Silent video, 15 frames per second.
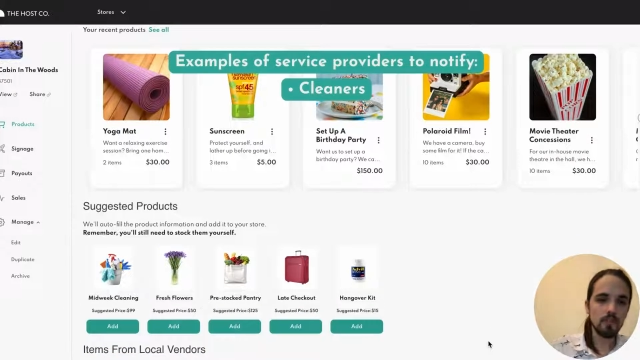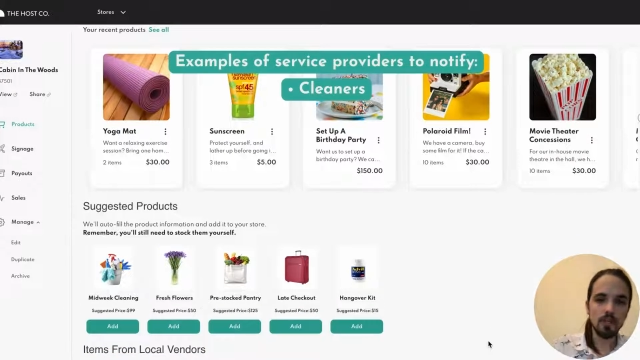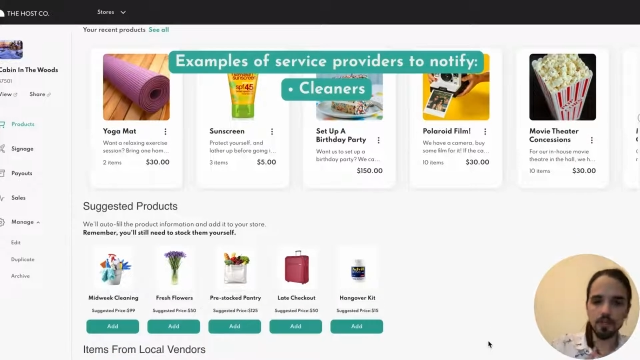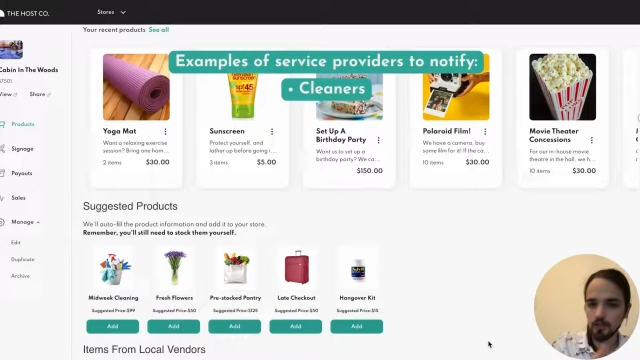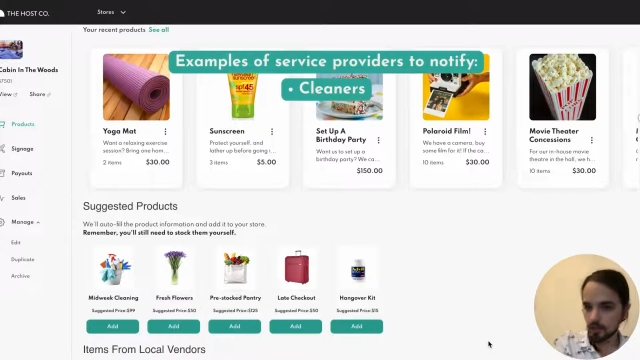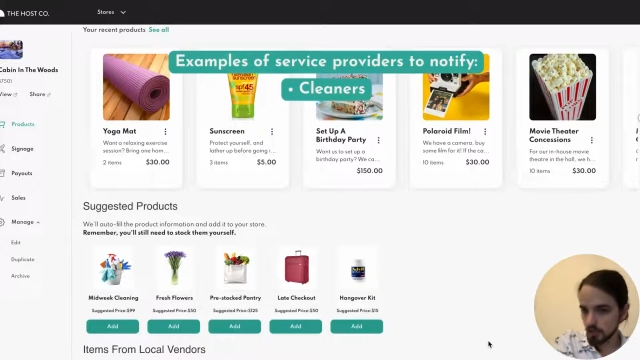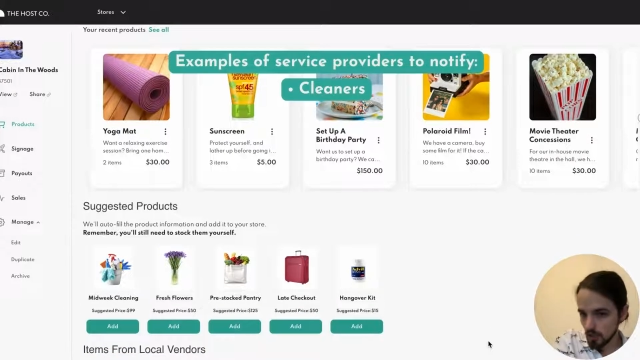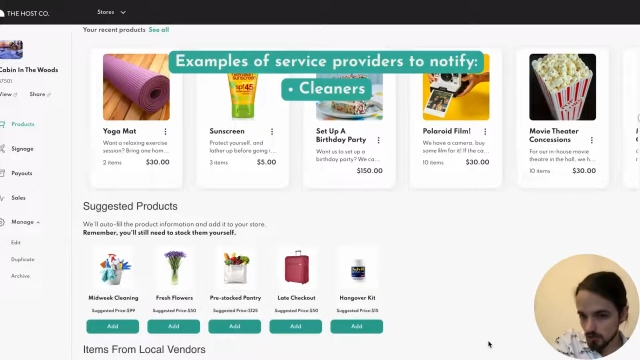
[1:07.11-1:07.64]

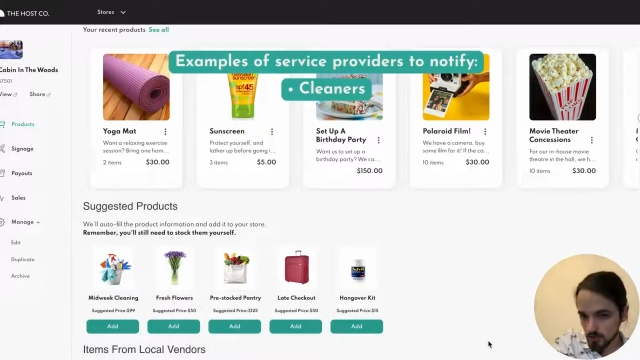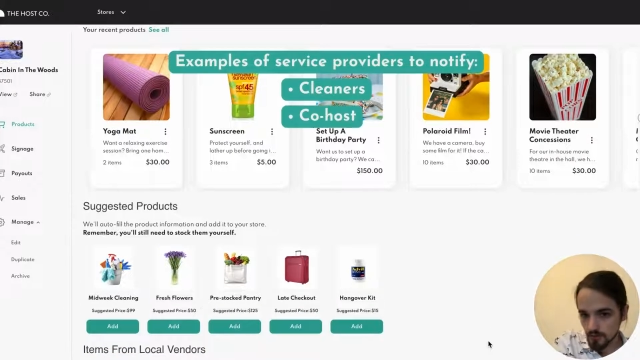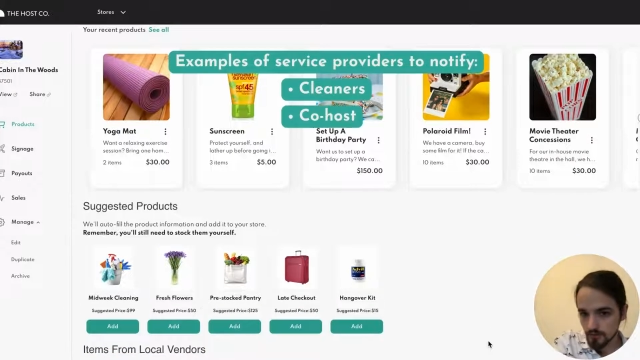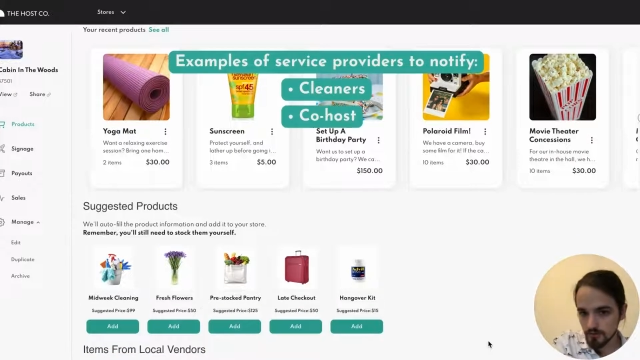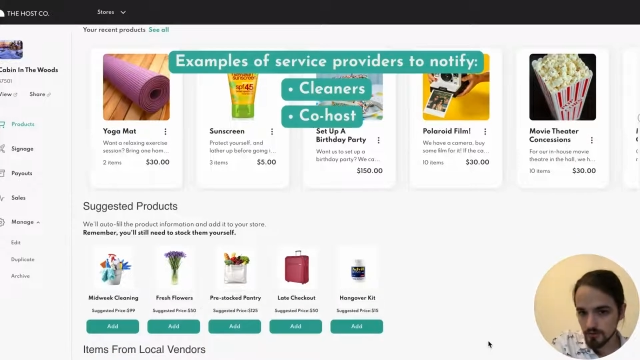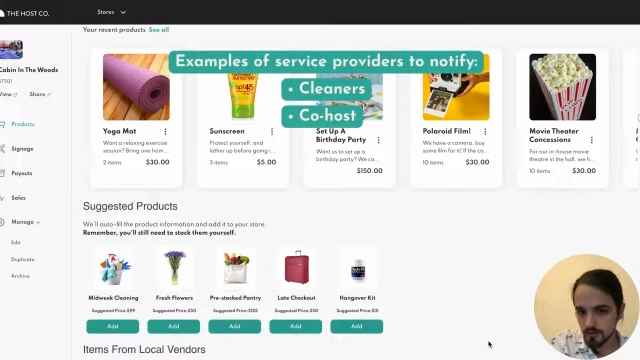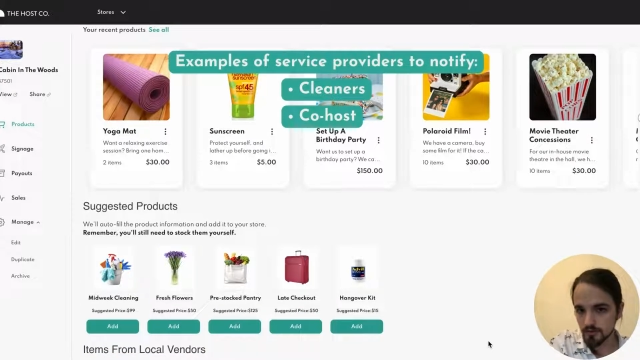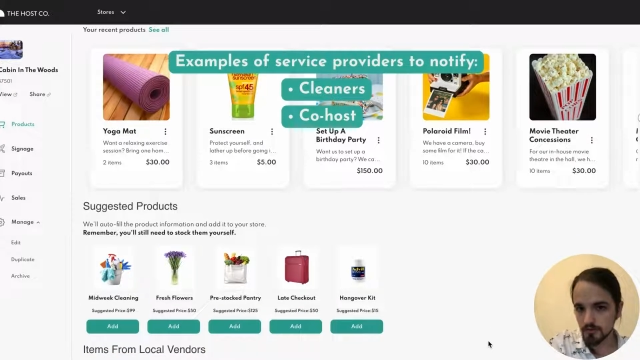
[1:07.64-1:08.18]
and your
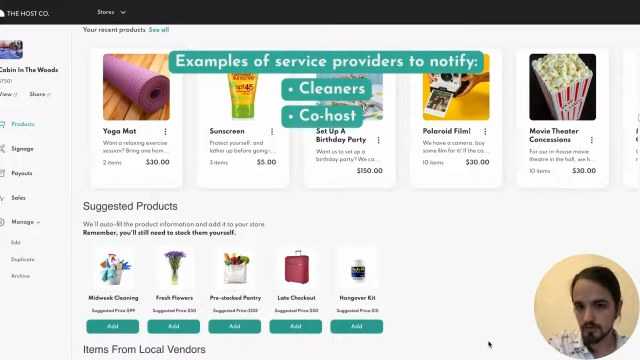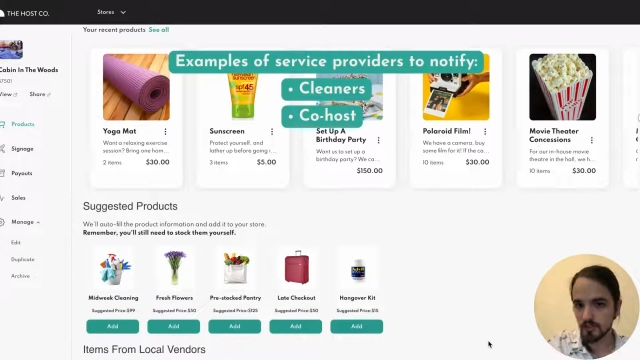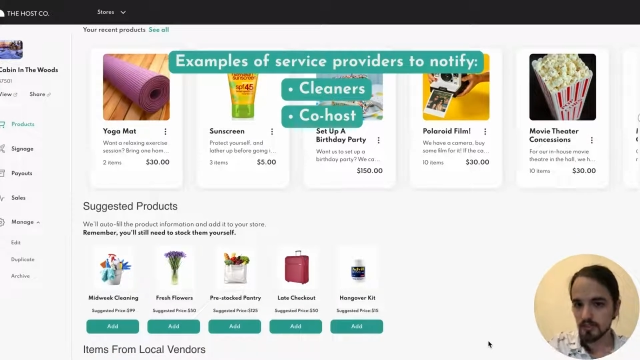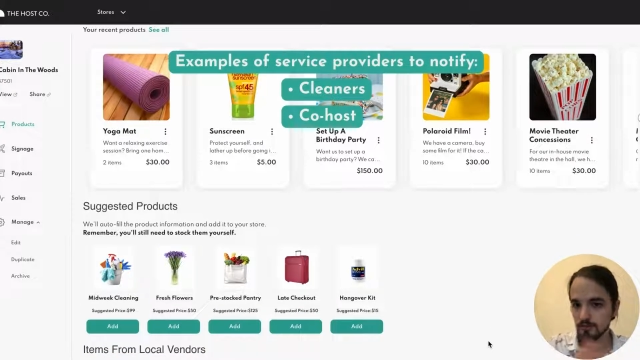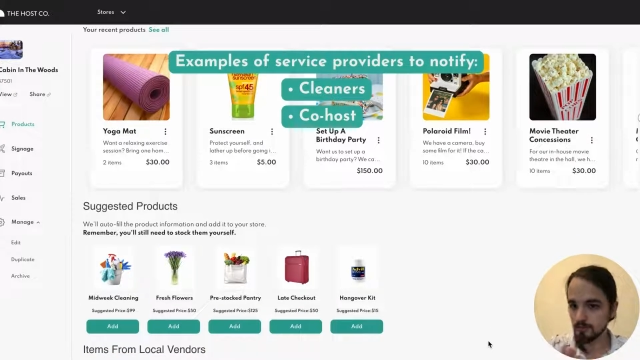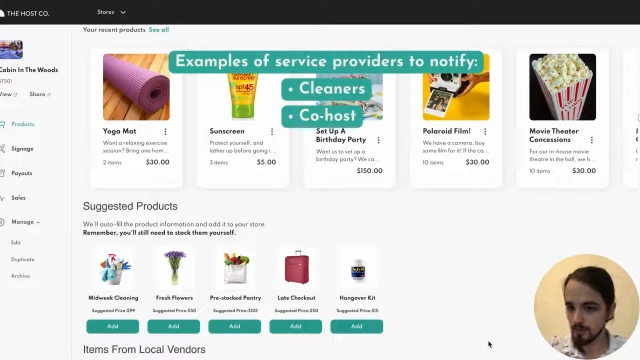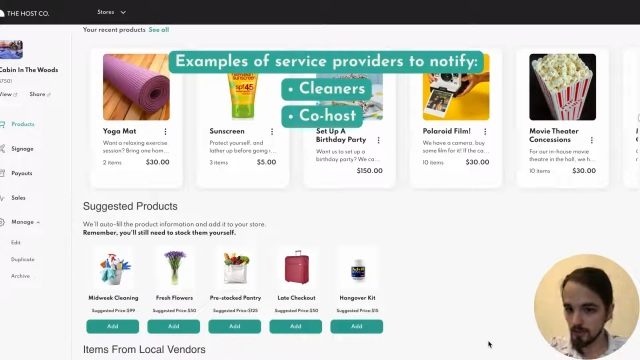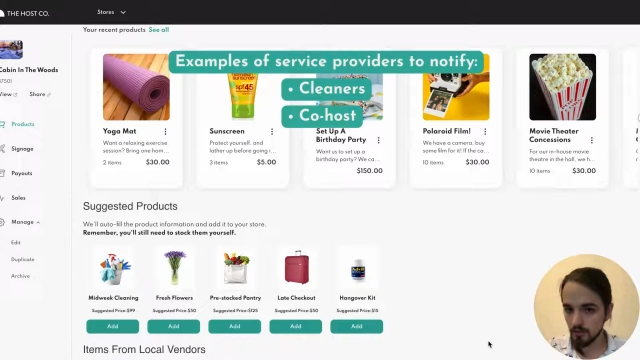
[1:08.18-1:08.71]
co-host to
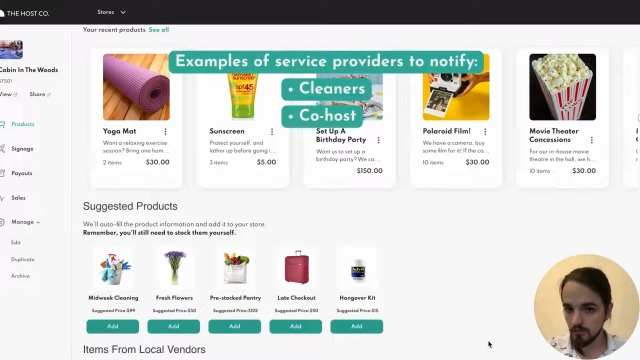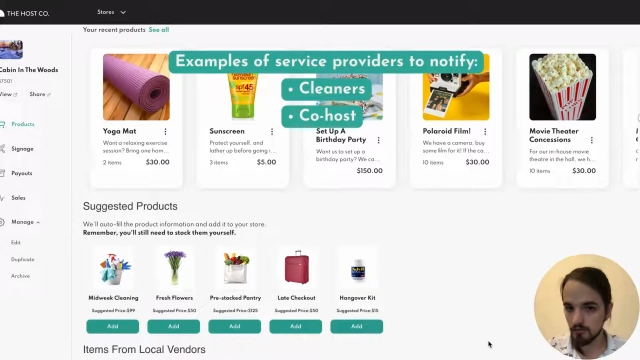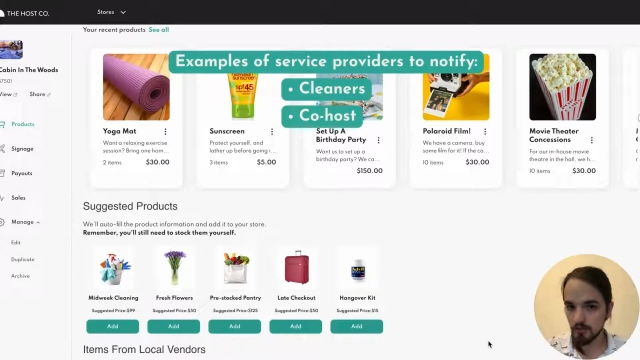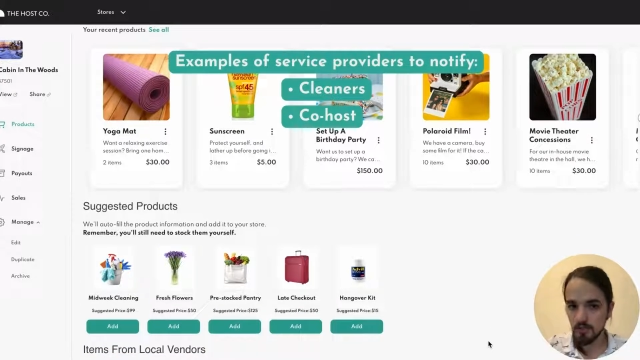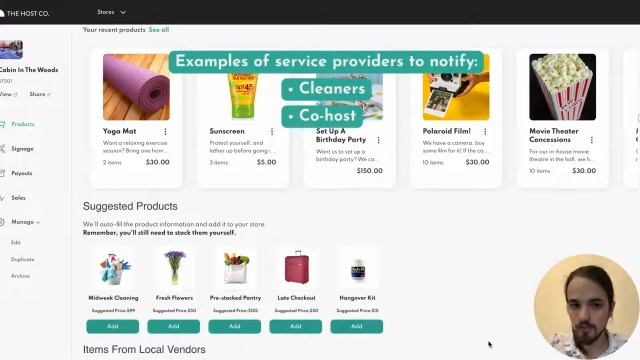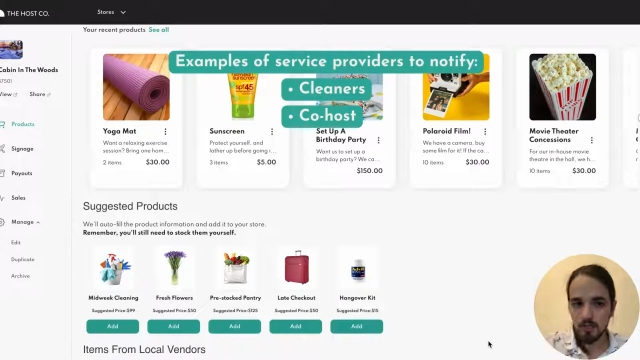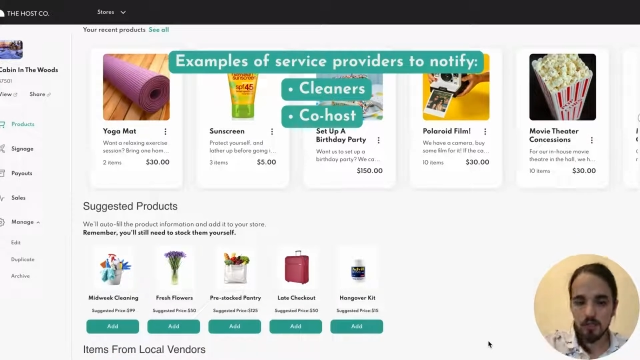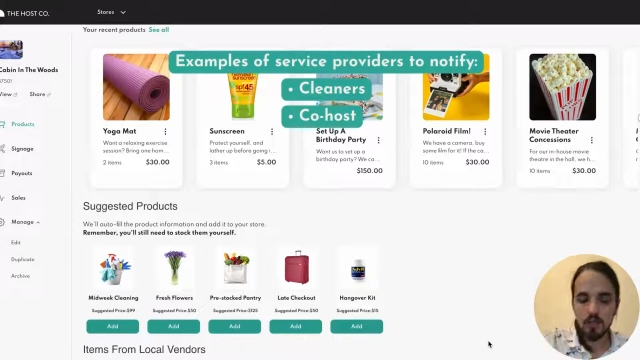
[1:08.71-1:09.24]
let them know.